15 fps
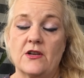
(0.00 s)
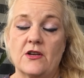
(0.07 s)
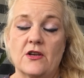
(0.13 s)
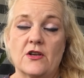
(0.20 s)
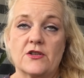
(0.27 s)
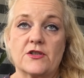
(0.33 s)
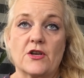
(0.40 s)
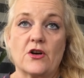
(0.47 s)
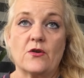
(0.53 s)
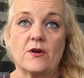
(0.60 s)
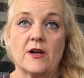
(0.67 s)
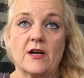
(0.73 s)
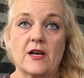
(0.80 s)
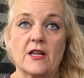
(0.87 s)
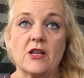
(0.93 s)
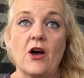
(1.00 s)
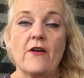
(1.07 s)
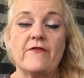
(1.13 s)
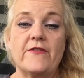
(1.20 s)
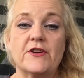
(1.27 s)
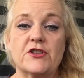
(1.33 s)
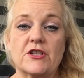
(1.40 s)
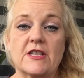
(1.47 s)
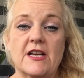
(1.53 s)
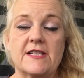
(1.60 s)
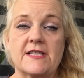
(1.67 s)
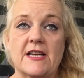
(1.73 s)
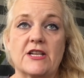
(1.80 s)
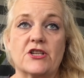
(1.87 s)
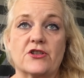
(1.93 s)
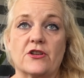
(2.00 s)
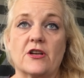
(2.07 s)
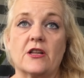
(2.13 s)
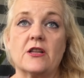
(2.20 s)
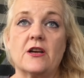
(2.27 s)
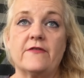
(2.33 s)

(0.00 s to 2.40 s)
So a lot of visualization,